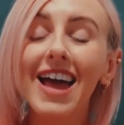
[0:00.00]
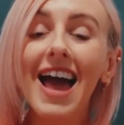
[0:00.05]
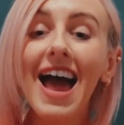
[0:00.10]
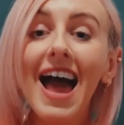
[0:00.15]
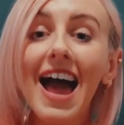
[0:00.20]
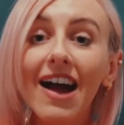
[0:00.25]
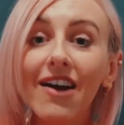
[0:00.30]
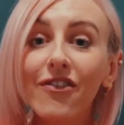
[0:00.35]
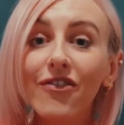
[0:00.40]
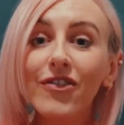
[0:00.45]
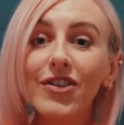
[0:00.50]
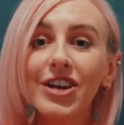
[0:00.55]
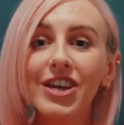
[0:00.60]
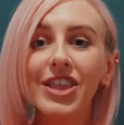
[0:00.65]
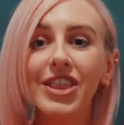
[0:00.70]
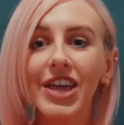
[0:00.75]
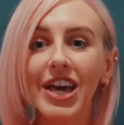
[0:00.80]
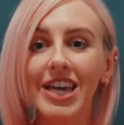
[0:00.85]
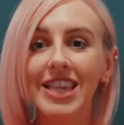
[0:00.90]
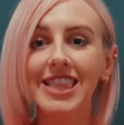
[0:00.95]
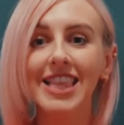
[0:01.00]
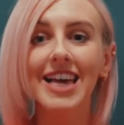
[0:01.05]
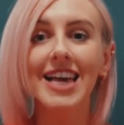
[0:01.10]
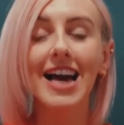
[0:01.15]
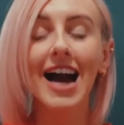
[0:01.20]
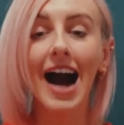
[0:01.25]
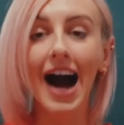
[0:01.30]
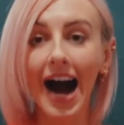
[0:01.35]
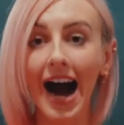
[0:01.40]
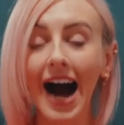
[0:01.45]
everything they
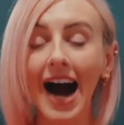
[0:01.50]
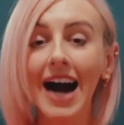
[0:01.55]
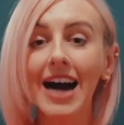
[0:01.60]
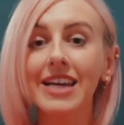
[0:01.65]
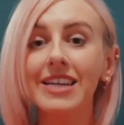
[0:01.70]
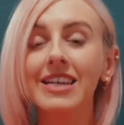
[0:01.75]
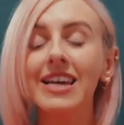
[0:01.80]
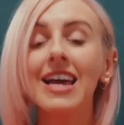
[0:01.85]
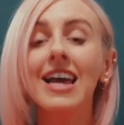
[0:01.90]
had